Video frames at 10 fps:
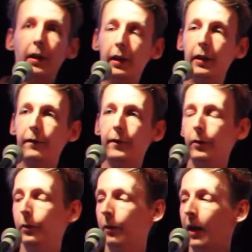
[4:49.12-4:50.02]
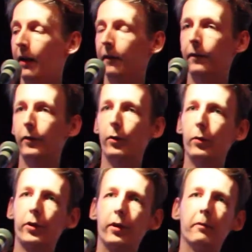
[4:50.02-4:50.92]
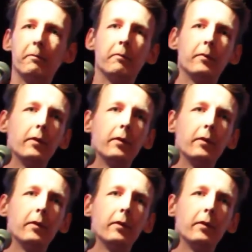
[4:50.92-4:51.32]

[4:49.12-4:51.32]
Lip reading: as you have a soldier